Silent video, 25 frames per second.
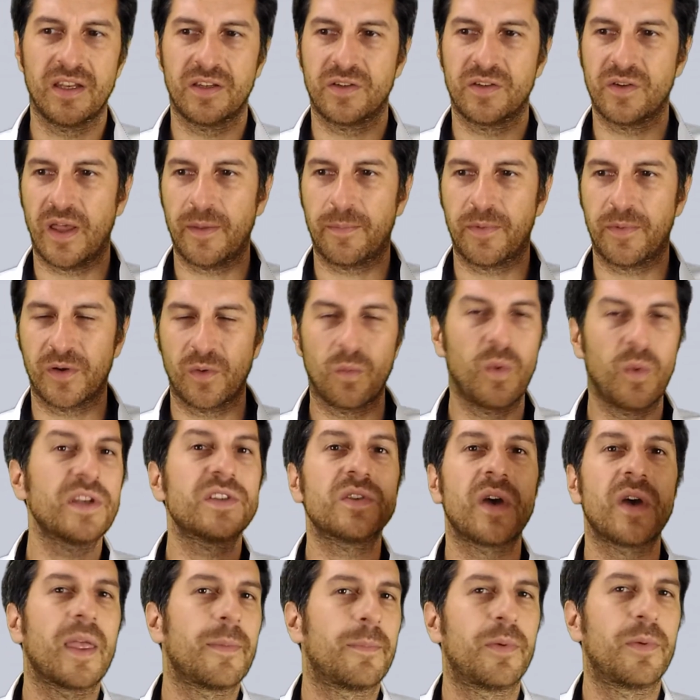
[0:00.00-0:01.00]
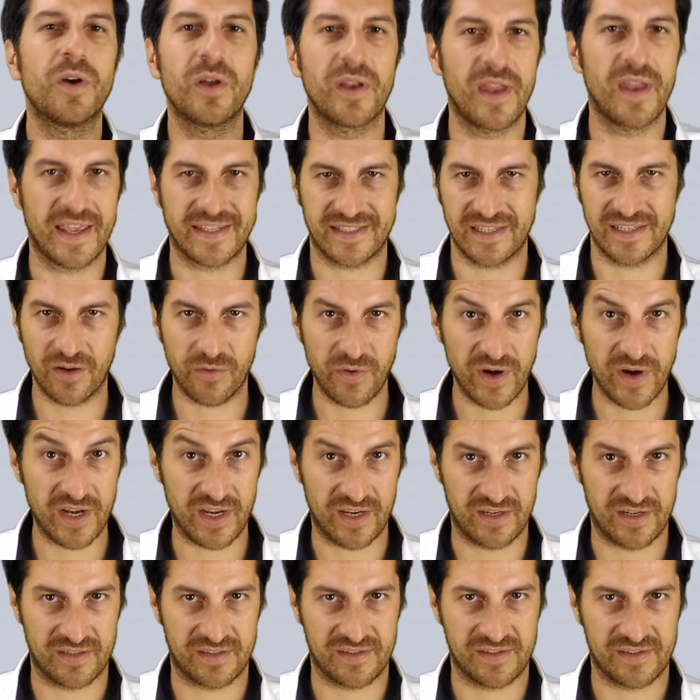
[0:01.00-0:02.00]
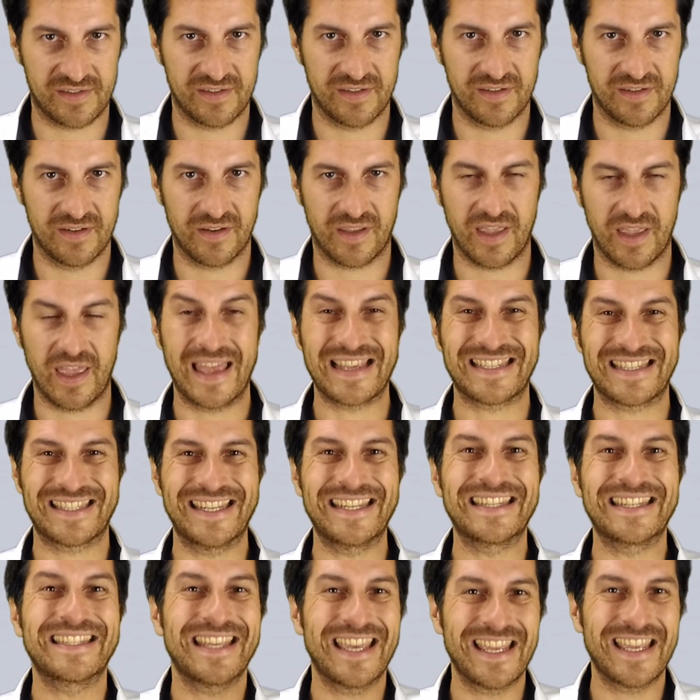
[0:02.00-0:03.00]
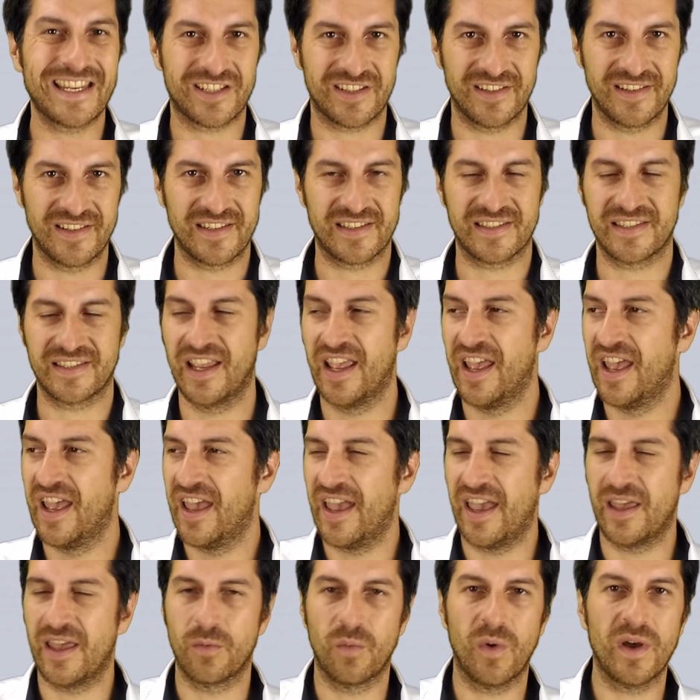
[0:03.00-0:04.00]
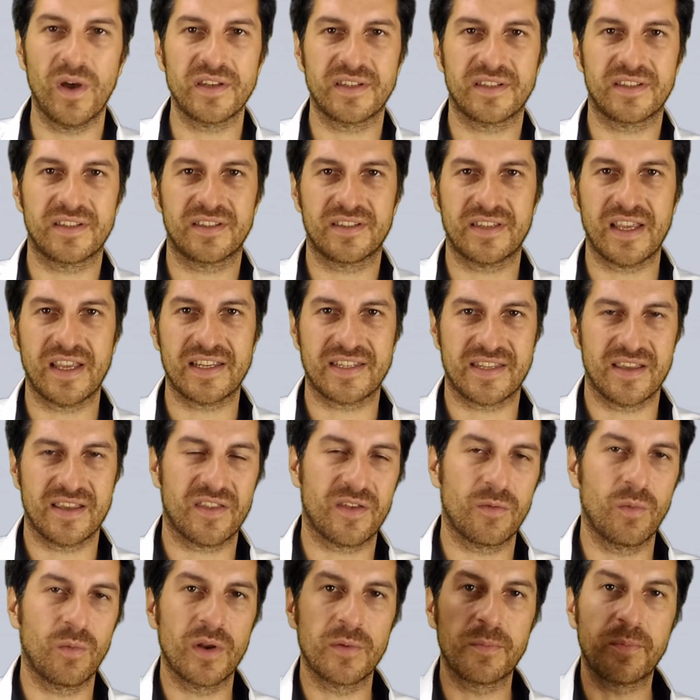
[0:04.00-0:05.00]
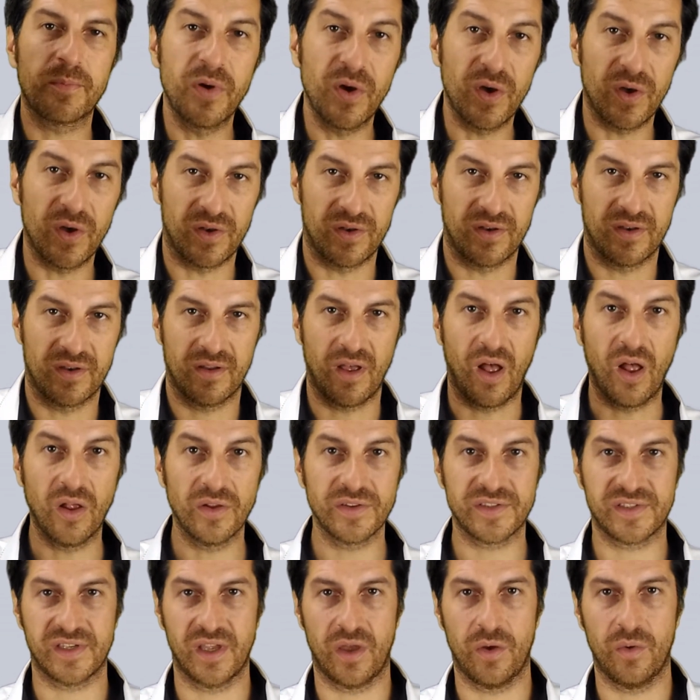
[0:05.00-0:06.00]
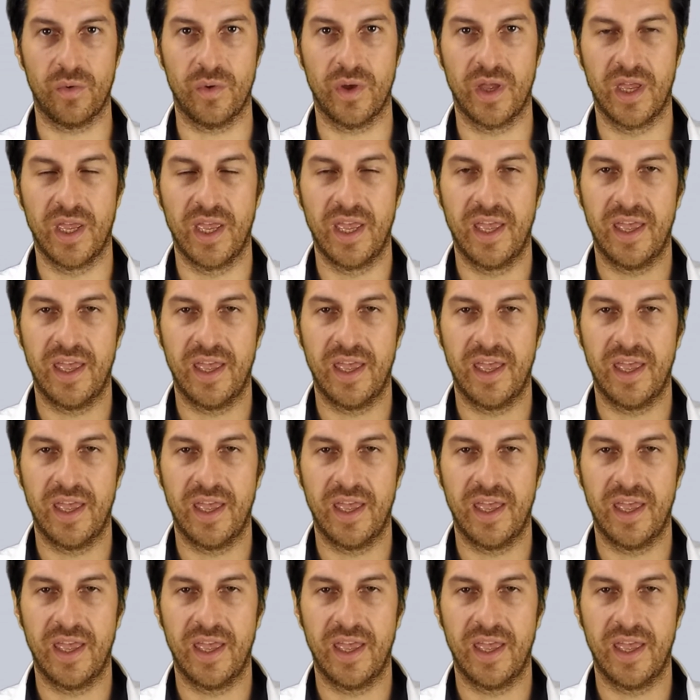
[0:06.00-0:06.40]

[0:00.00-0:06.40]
What do I put as ingredients? Okay, as intentions? And what does the other one put also?